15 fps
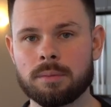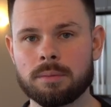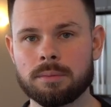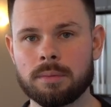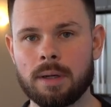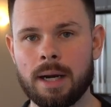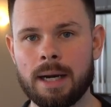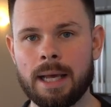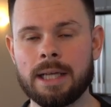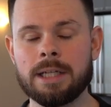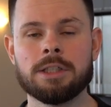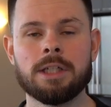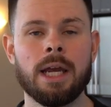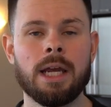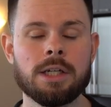right, and
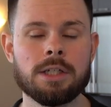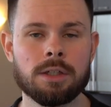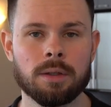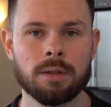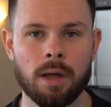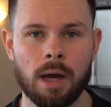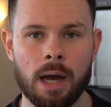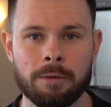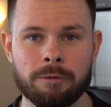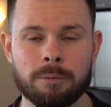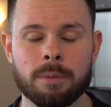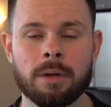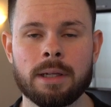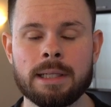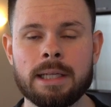changing your life from
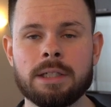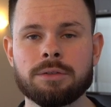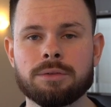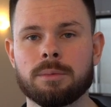at least from